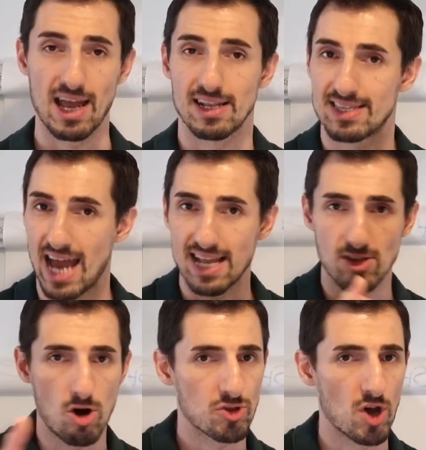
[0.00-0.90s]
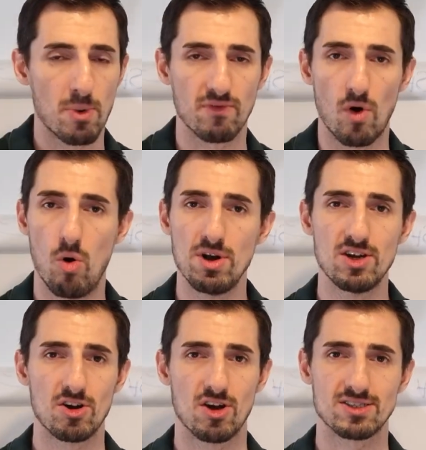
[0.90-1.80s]
That on top of all the
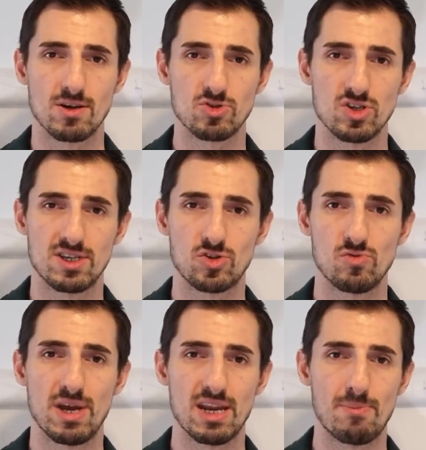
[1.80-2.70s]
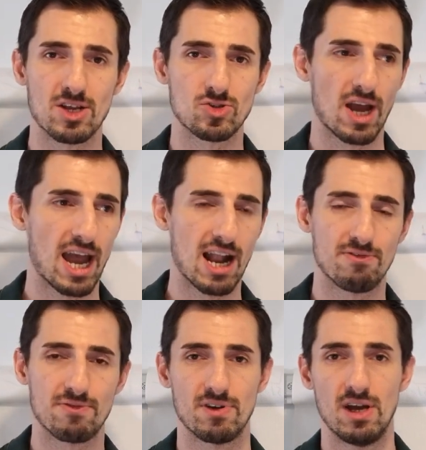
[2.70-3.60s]
other assumptions that you made about your
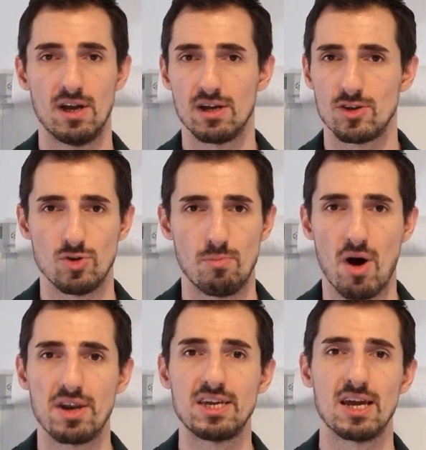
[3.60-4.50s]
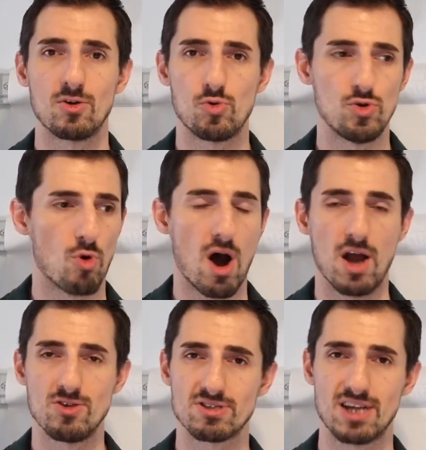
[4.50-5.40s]
health, your body, and who you
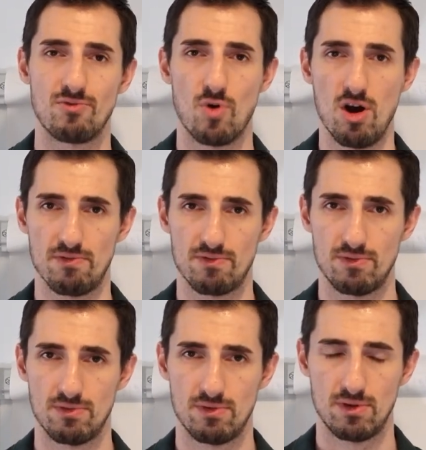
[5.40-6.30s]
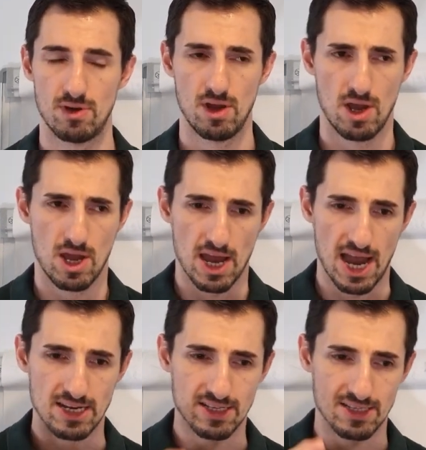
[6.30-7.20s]
are, and your self-worth.
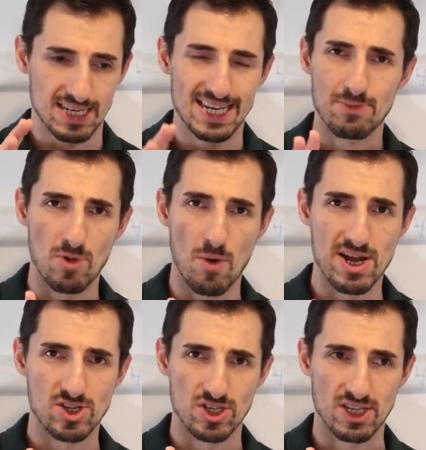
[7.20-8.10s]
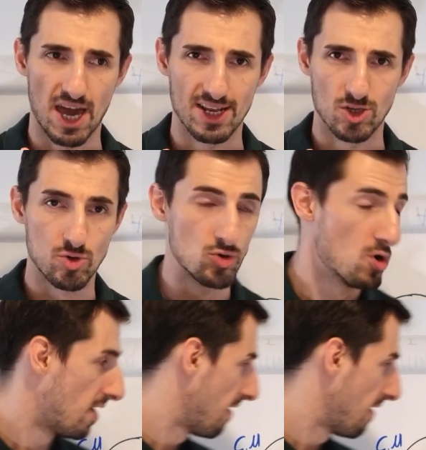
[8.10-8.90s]
And in that moment, she started to